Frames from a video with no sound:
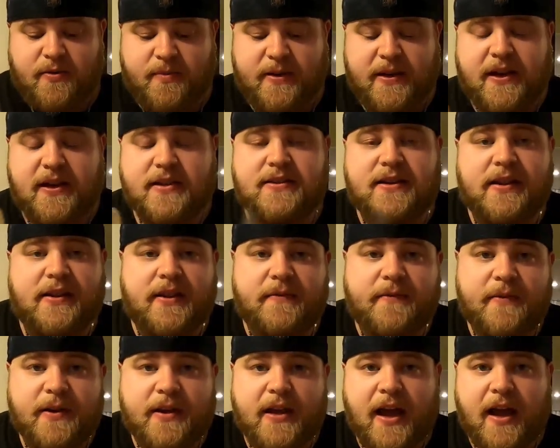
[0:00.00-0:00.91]
because I live
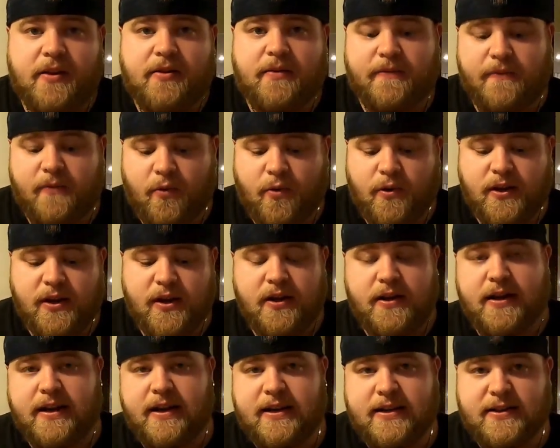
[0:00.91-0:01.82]
in
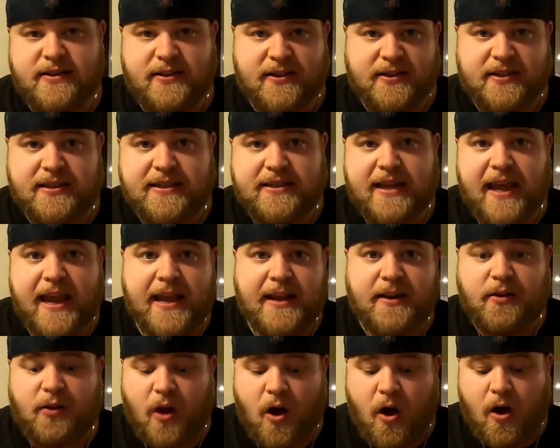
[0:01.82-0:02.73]
California and it is a
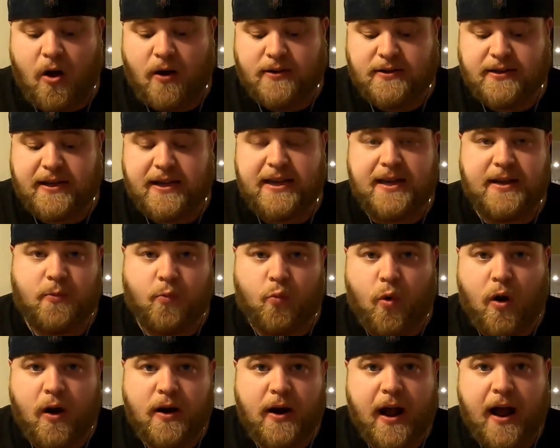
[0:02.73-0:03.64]
state law to eat
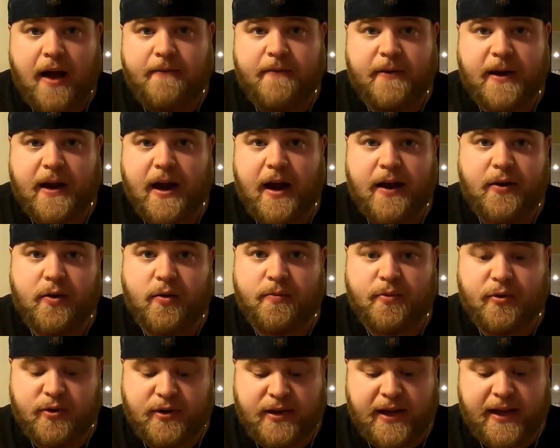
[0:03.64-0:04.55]
1 avocado
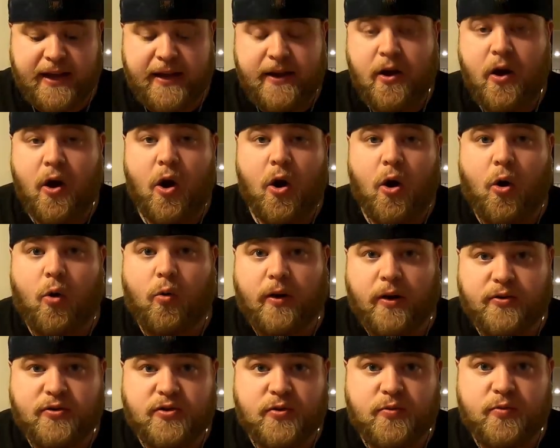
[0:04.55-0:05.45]
per day or
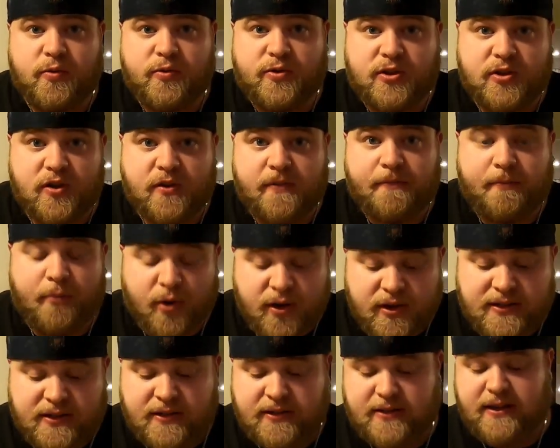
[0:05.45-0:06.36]
else you will serve
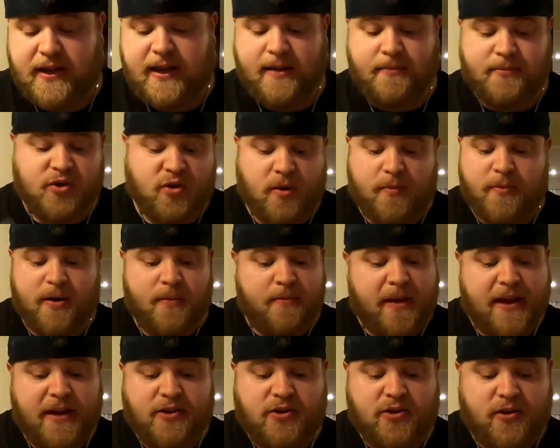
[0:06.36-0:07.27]
prison time. So I'm gonna
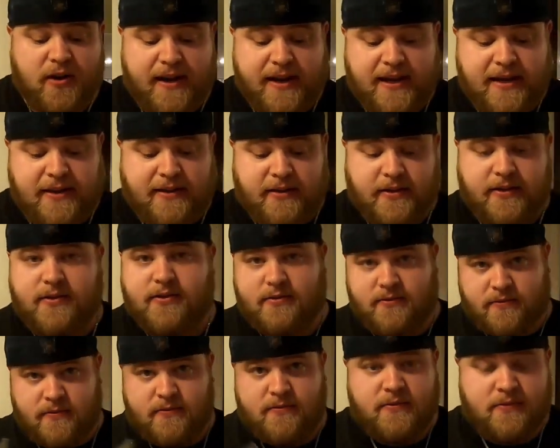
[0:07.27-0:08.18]
make sure I eat this.
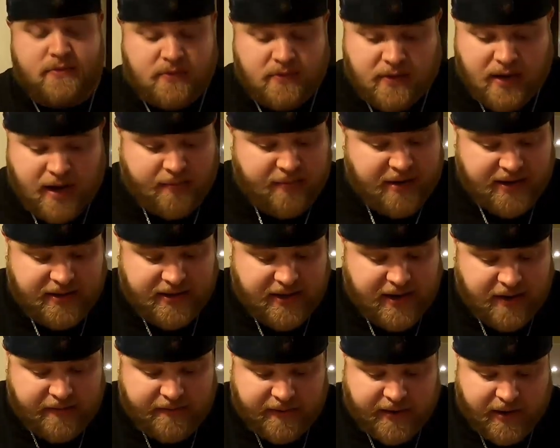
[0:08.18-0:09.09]
I'm eating
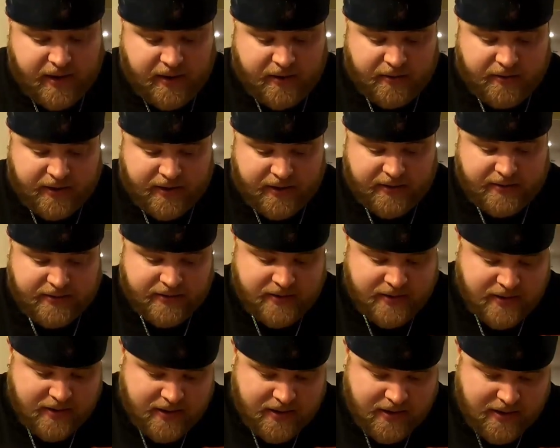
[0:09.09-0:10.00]
the avocado, guys.
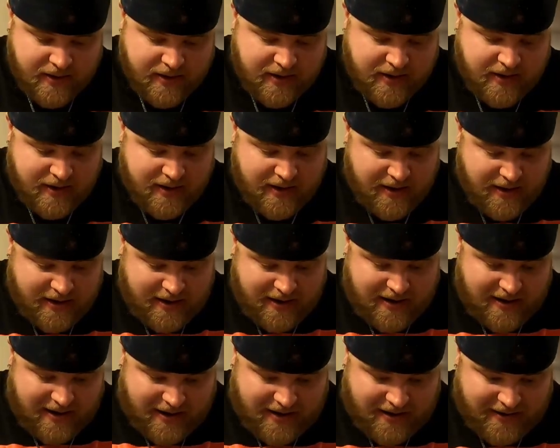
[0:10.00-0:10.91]

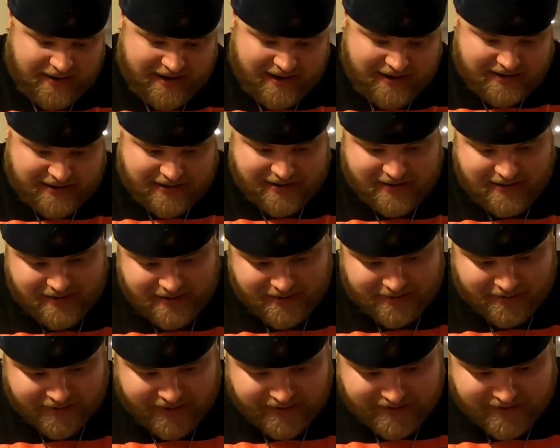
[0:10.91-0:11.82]
All right,
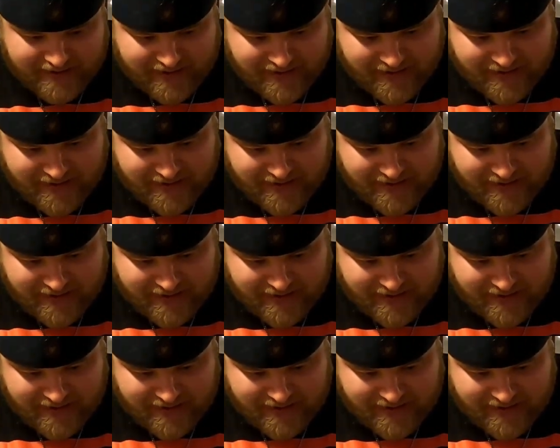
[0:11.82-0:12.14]
let's